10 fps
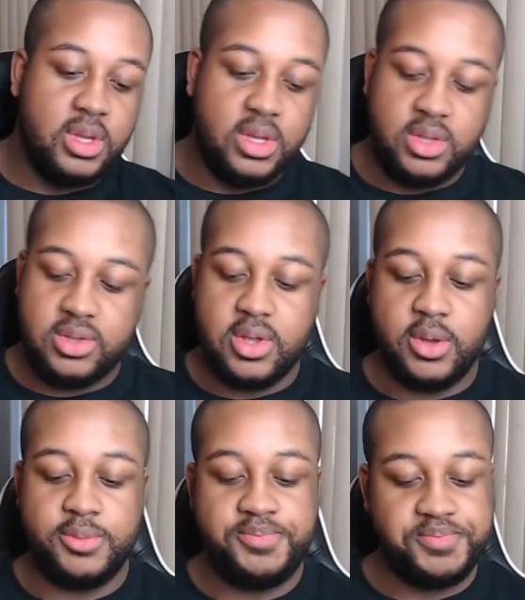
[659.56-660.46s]

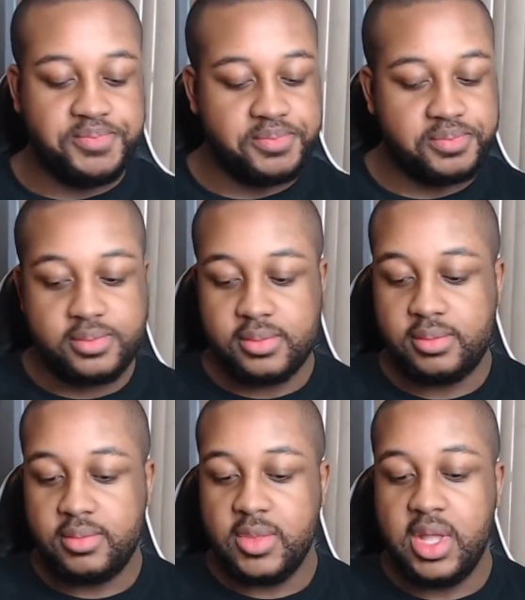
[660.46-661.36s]
So
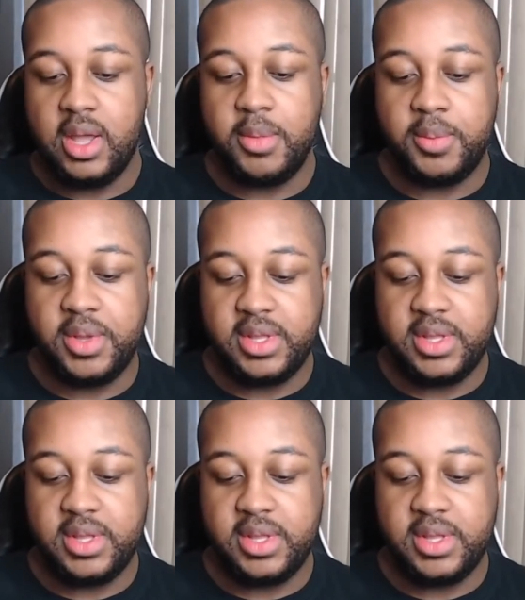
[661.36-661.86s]
I'm gonna put